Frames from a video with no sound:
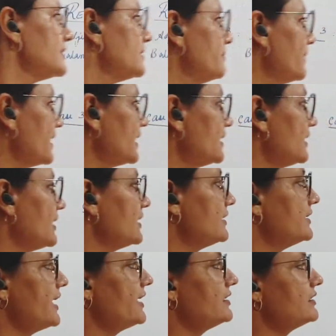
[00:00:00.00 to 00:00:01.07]
remaining
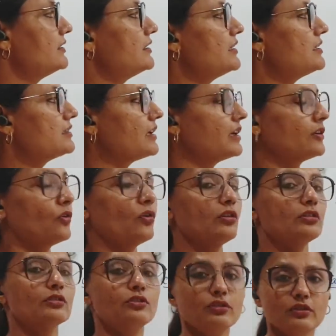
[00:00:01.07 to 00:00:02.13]
debtors are
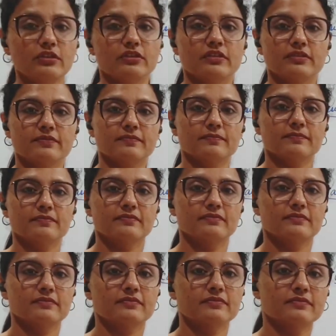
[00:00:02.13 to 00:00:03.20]
all good.
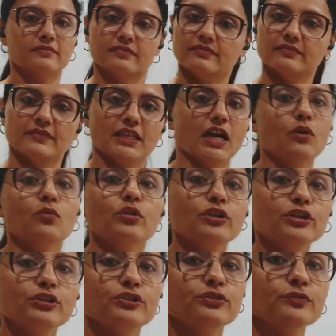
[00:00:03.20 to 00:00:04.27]
Now what do
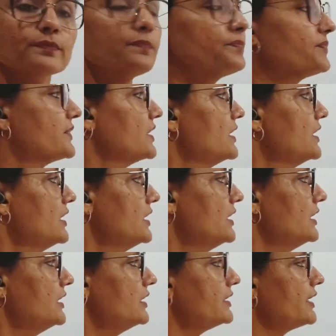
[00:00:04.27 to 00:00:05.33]
you
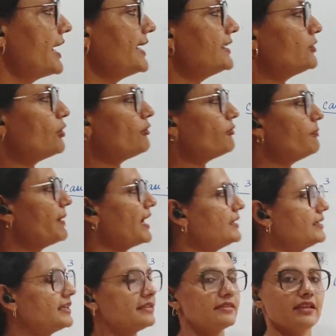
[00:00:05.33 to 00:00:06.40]
do? Write off bad
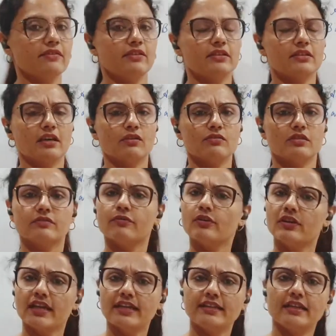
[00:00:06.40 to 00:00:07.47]
debt 7,000.
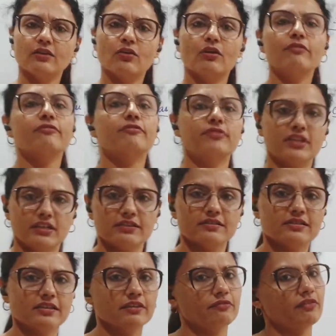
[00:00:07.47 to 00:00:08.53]
For writing off,
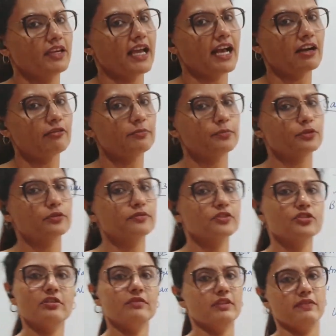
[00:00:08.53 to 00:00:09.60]
first if we have
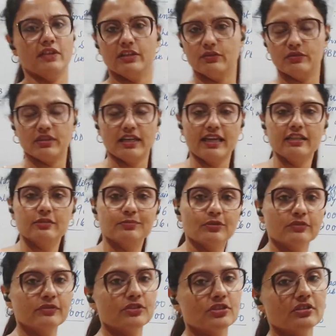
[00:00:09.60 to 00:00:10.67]
provision, we will utilize
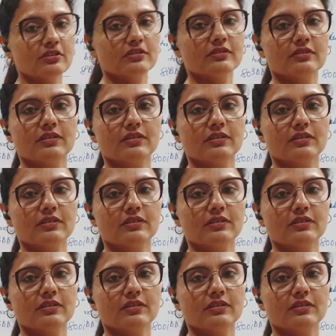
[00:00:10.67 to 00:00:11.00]
provision.